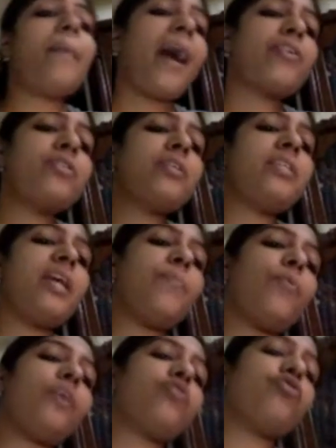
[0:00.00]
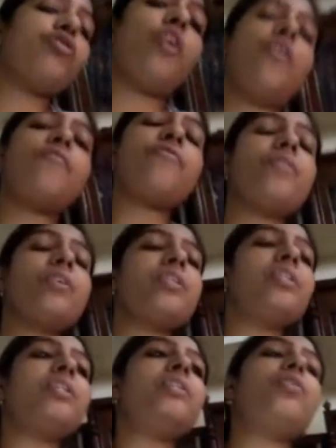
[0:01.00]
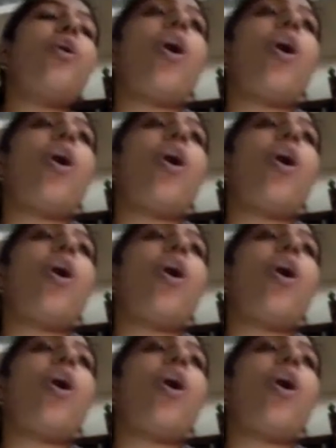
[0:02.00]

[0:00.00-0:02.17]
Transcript: I'm going back to the same question of